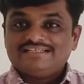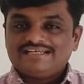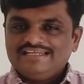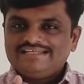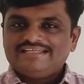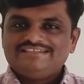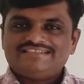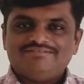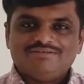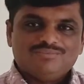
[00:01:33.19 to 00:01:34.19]
The collector is
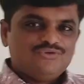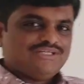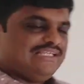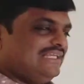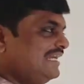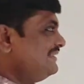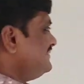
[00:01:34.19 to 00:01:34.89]
having more area,